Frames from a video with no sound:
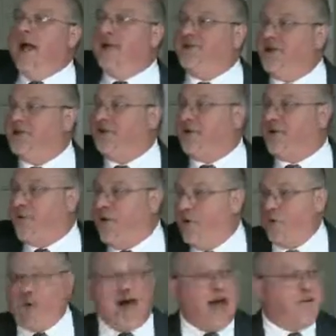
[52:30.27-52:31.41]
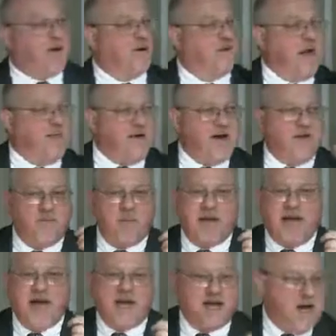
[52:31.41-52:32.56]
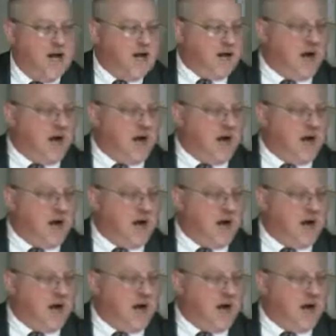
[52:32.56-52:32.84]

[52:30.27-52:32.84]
It's just the truth. Why? Because even in the beginning,